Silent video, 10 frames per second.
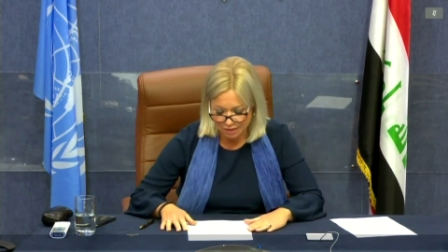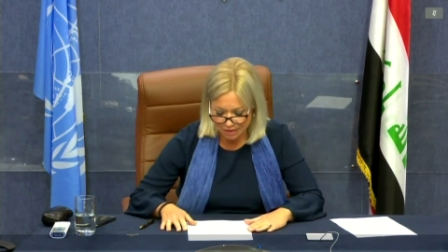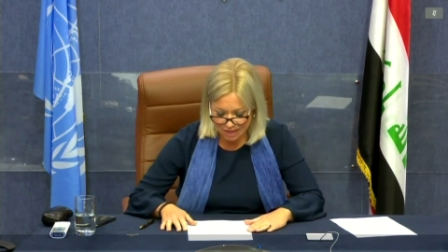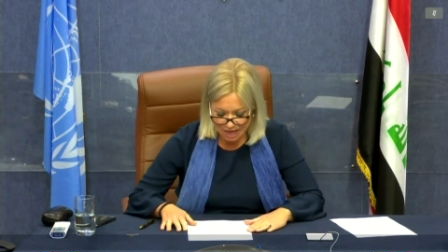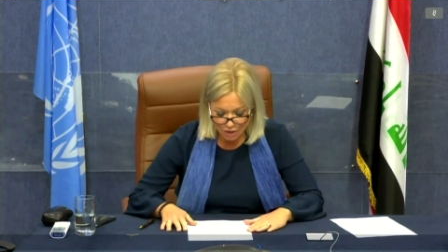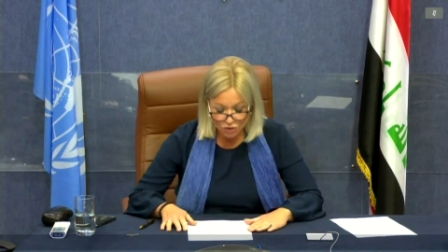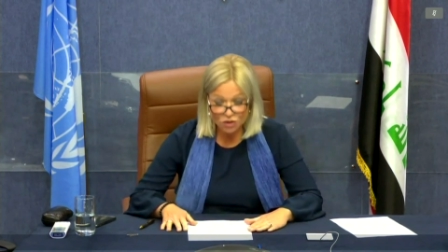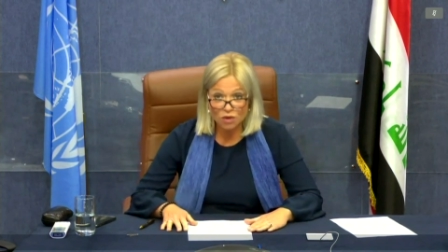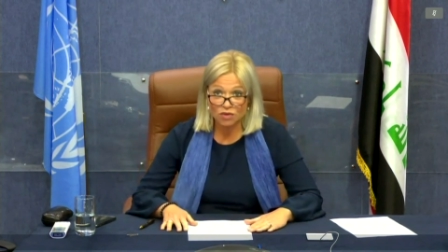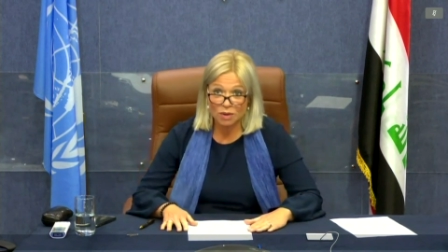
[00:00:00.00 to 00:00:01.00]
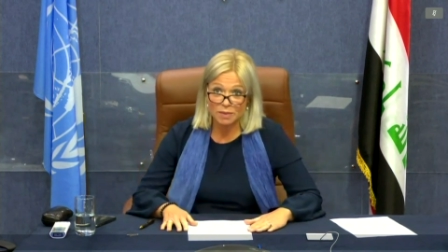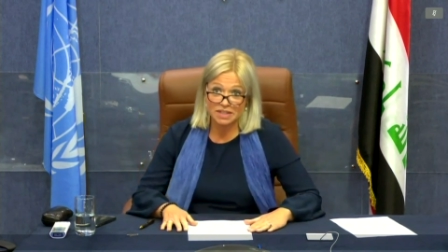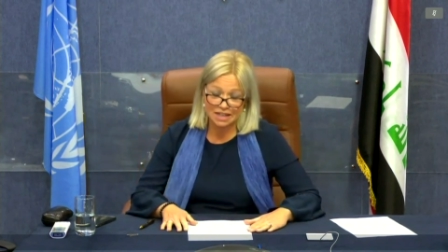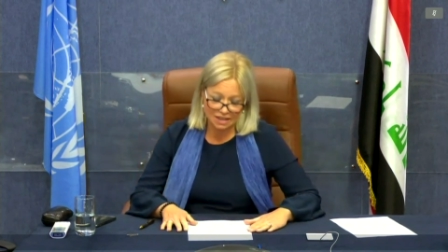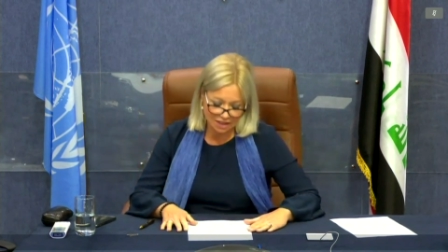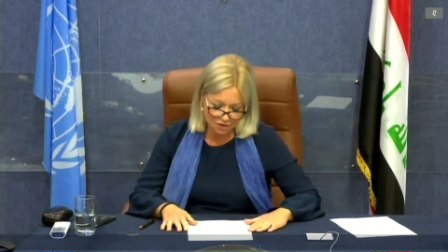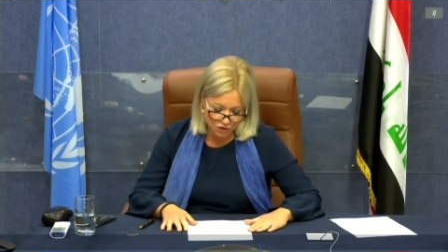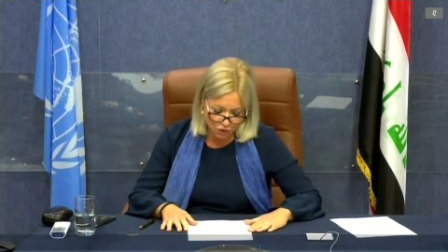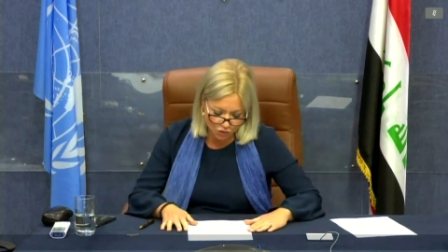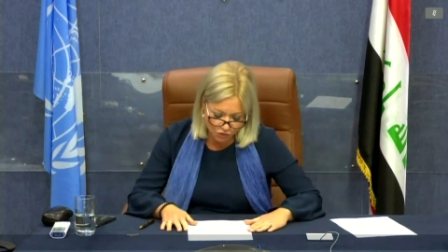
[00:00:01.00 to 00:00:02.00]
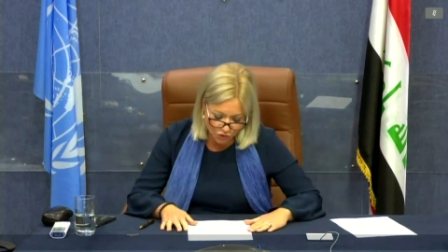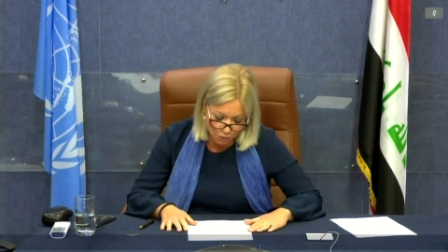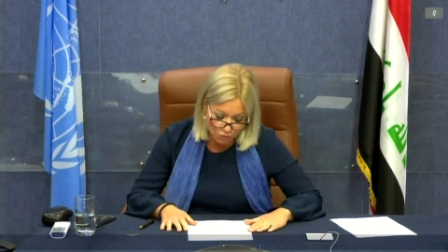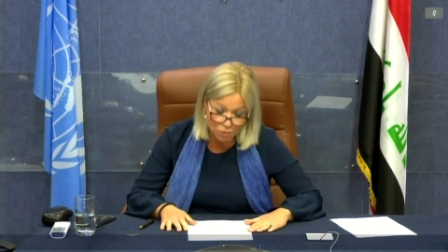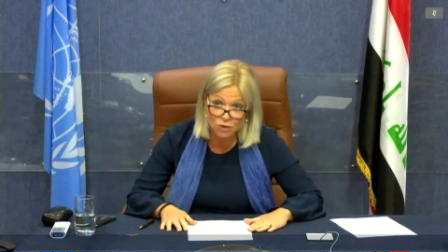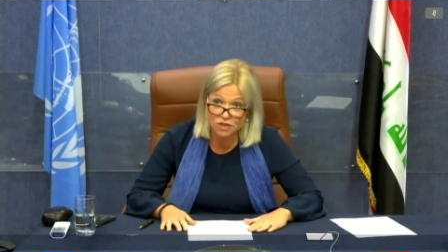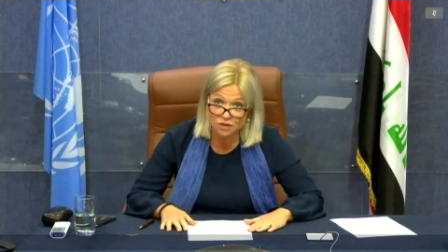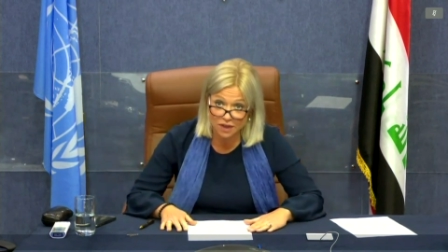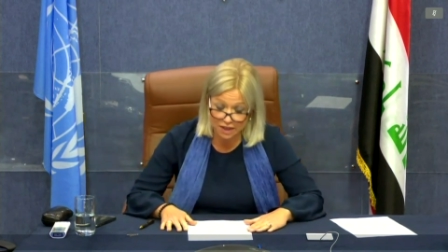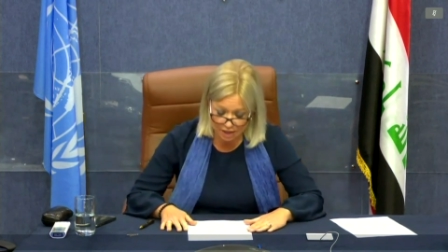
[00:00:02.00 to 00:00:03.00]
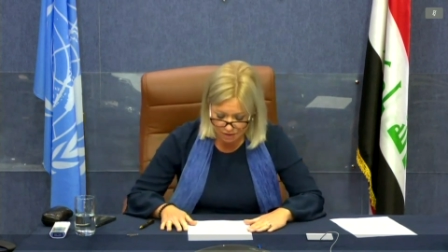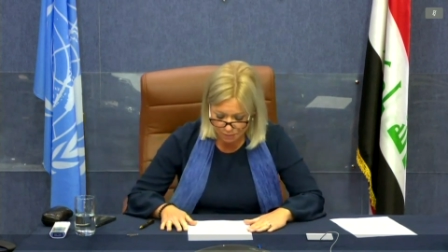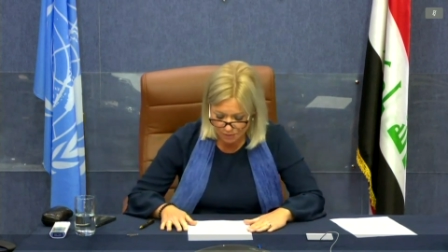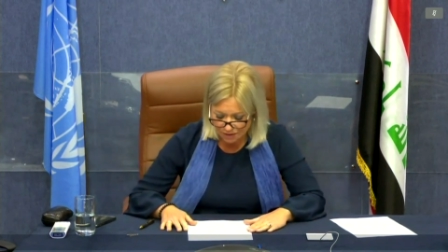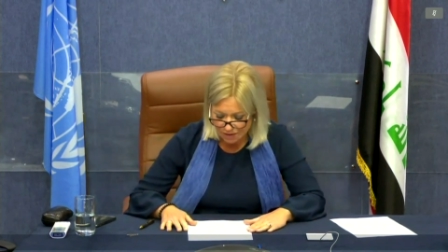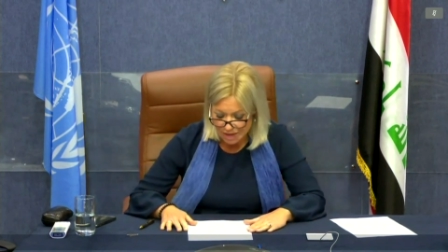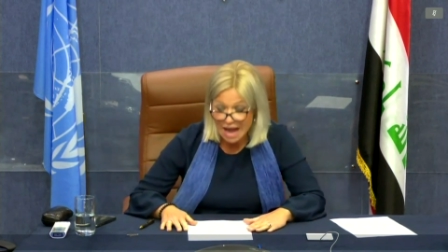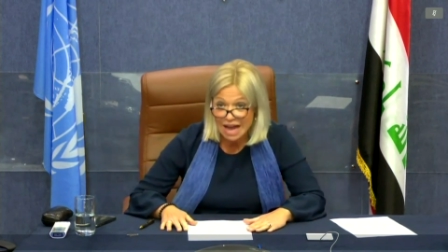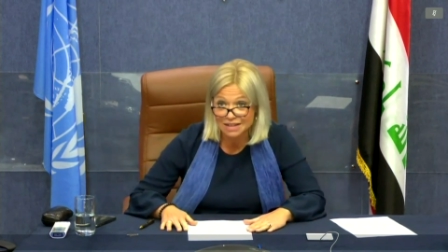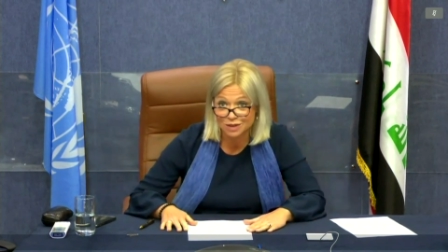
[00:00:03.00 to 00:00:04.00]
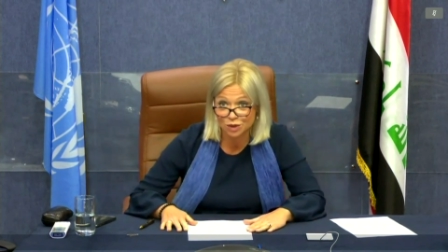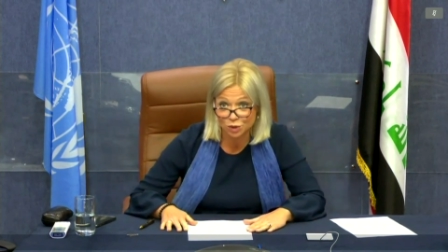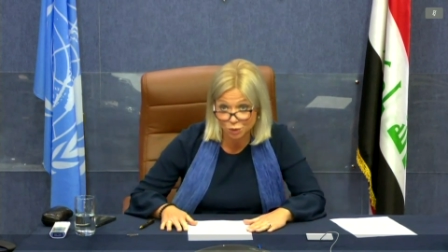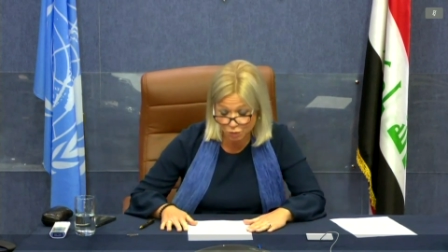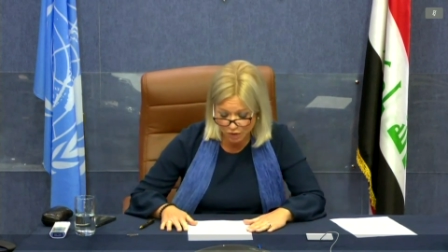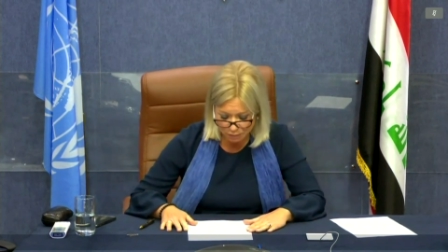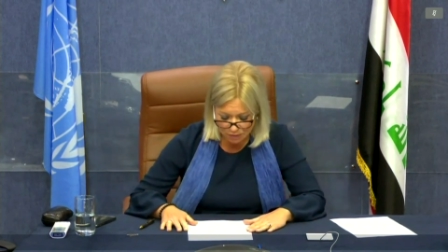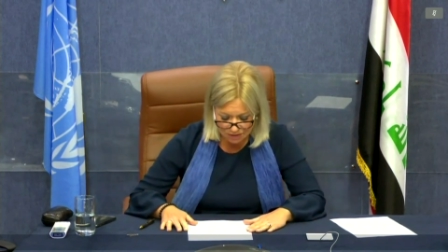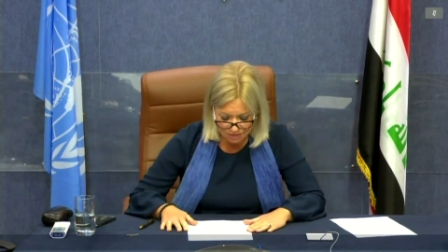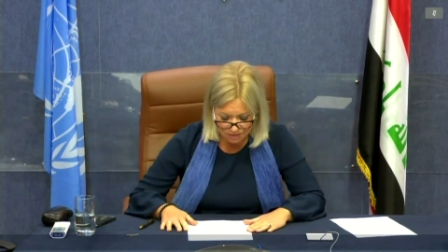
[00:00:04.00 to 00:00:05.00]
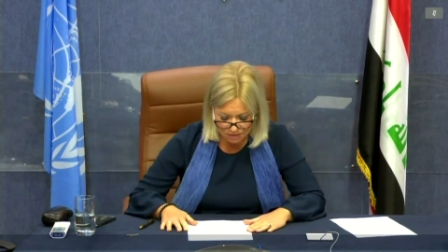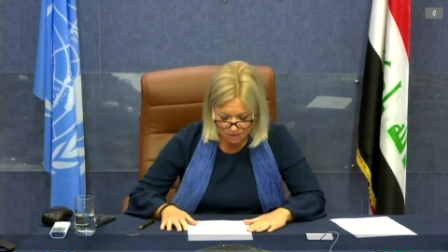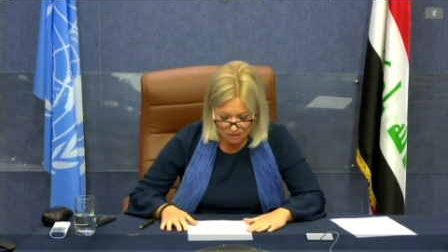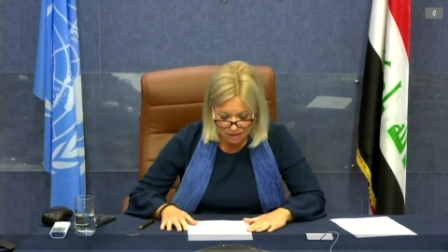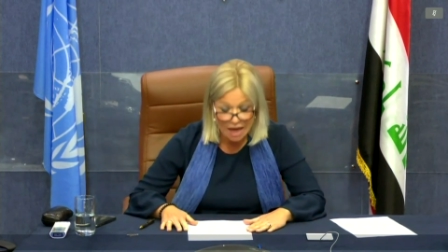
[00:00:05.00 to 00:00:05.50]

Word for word: The Council of Representatives confirmed Mustafa Kadhimi as the new prime minister,